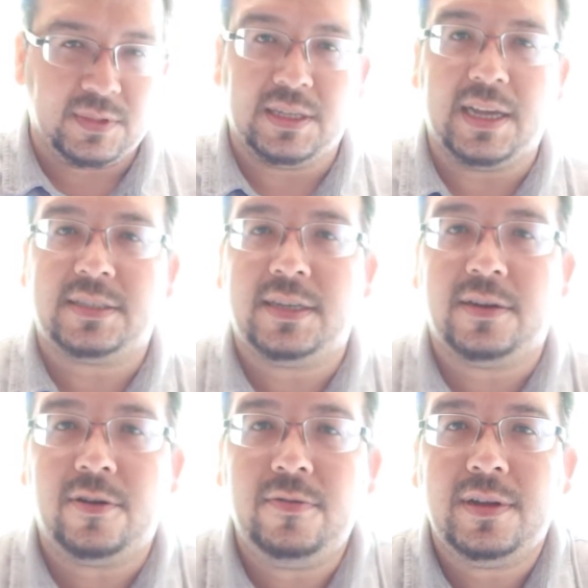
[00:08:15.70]
Next thing you
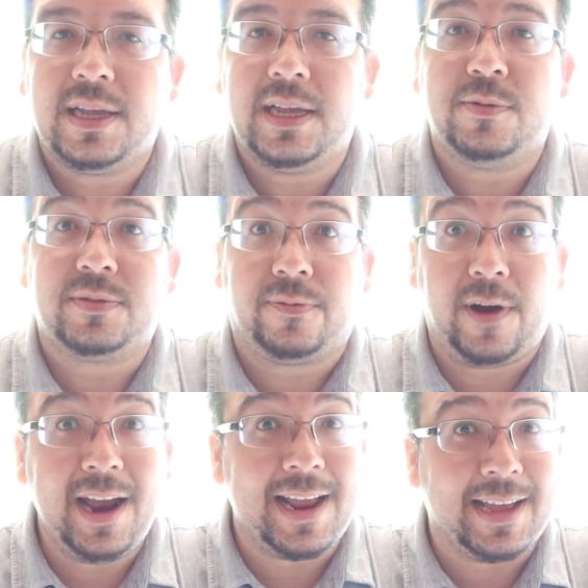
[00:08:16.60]
know, it was a
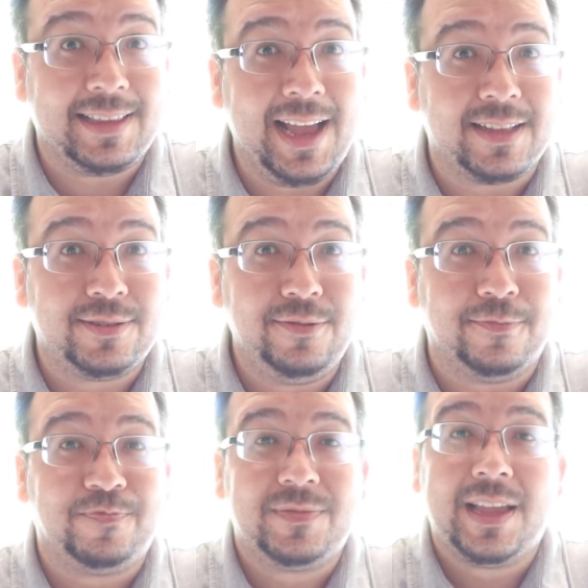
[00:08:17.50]
Friday at that
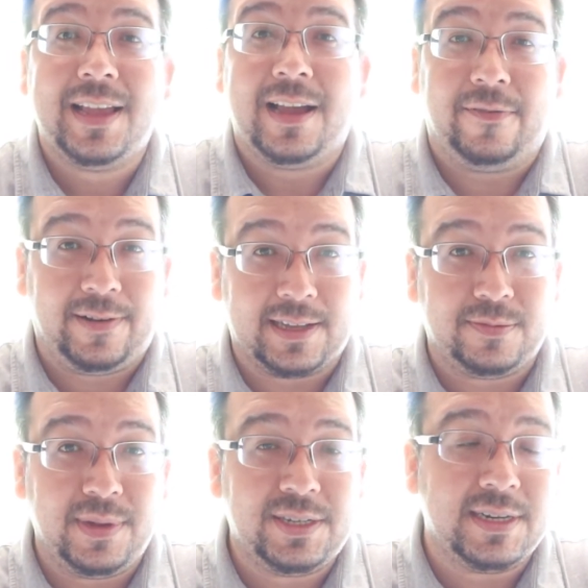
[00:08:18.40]
too. I forgot
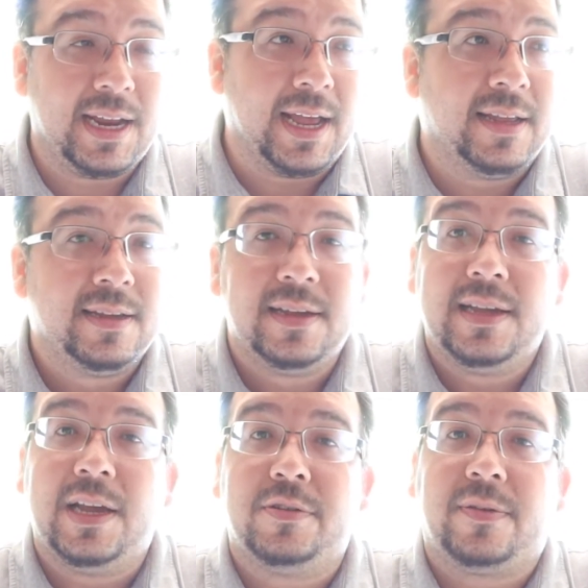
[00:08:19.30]
to mention that.
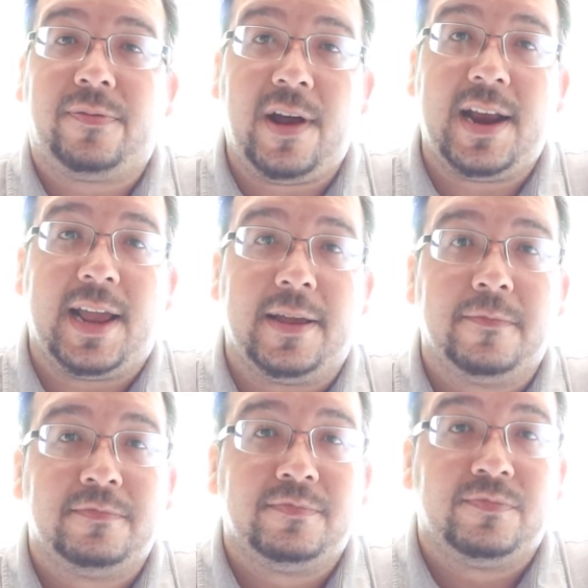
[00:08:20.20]
It was a Friday.
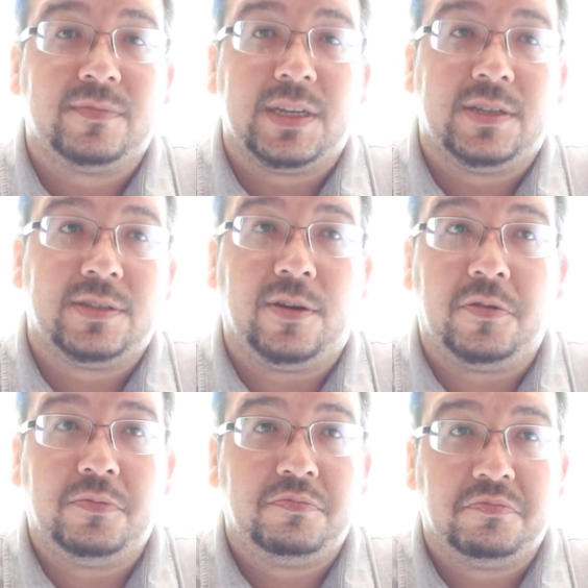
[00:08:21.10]

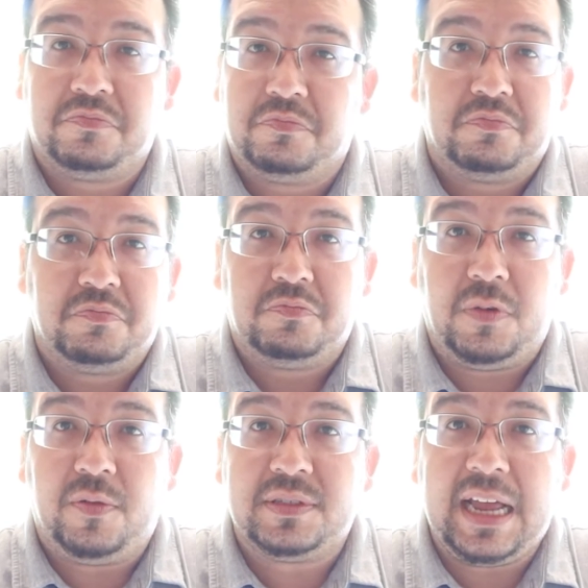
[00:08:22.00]
So
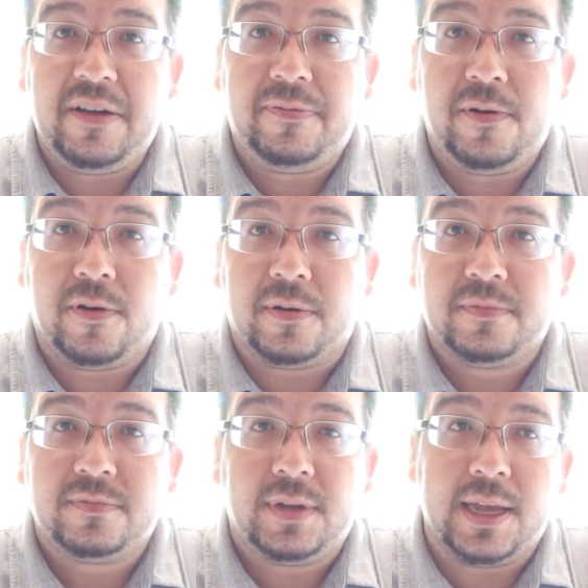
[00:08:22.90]
what was that for?
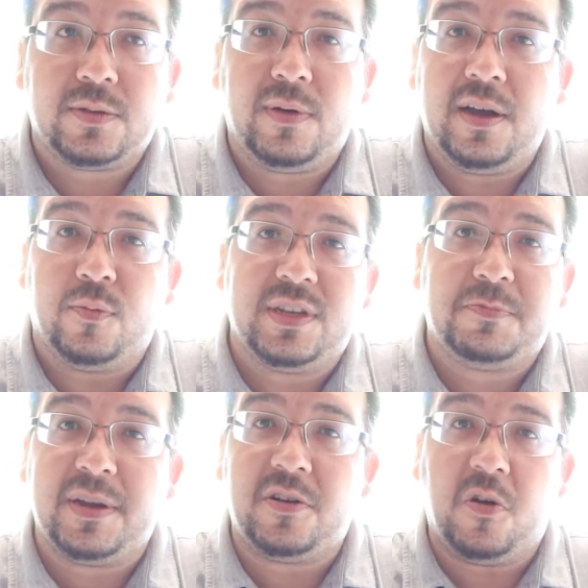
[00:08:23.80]
Guess what? We
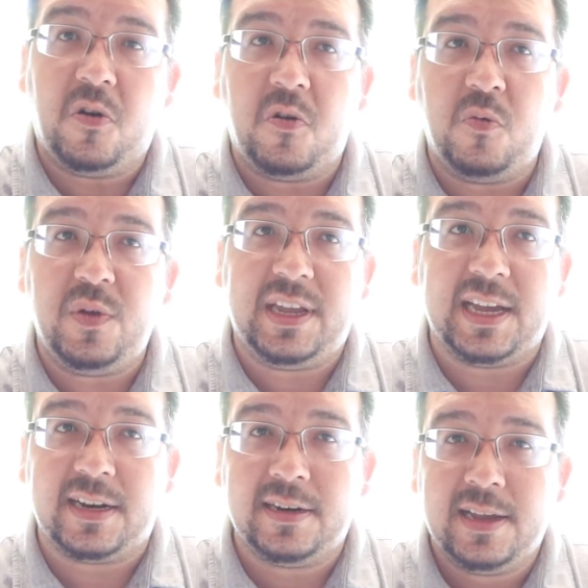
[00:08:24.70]
spent the whole
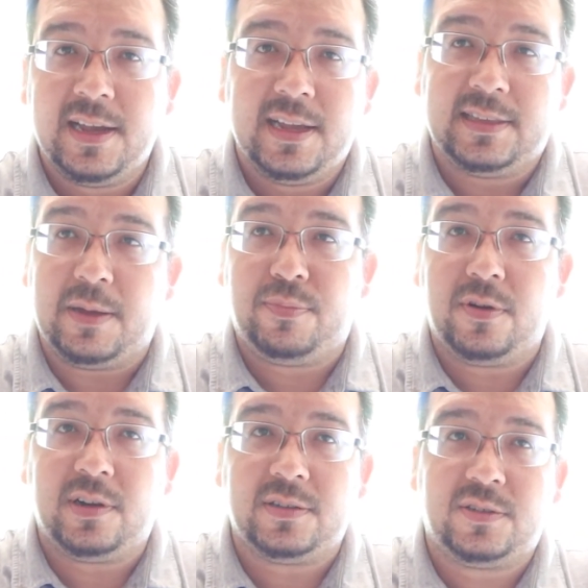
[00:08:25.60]
weekend. They
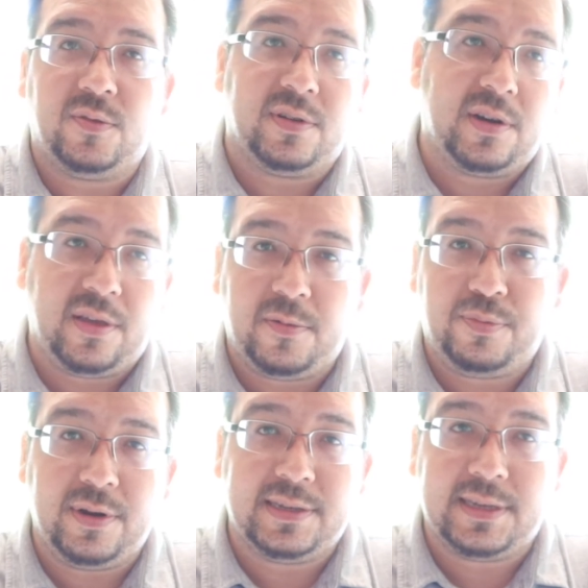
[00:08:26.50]
brought us to another
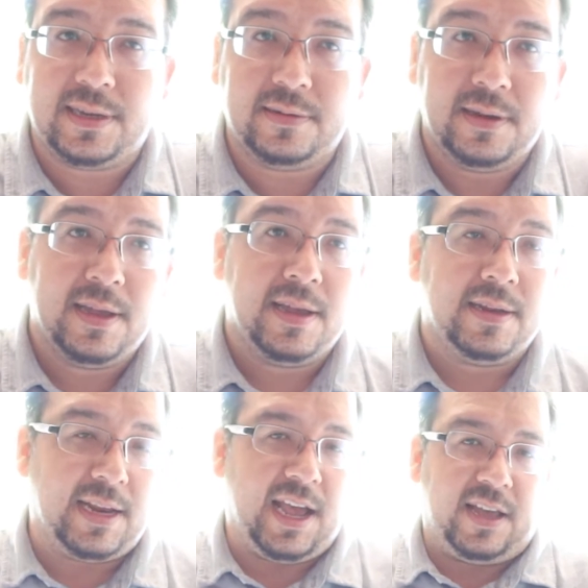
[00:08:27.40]
precinct.
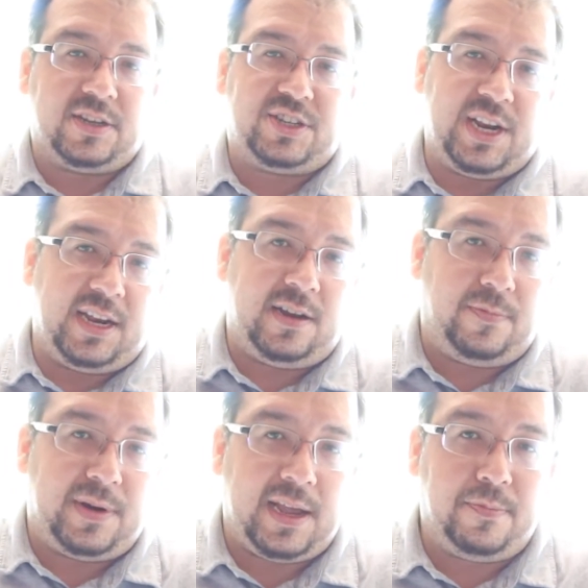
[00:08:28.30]
They had us chained
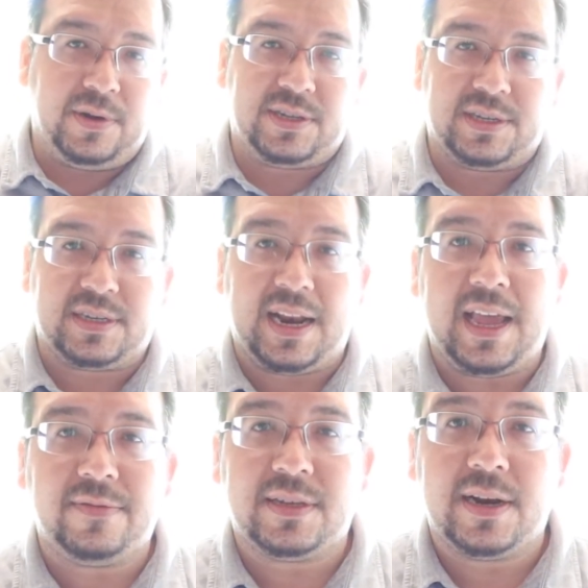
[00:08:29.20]
up like a bunch of
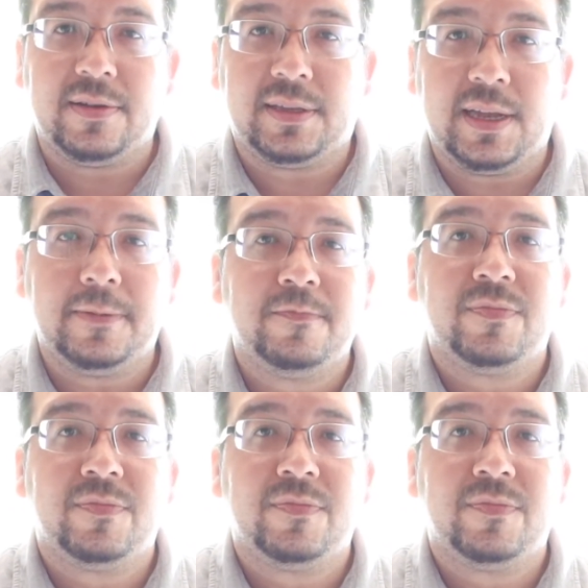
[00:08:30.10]
slaves and everything.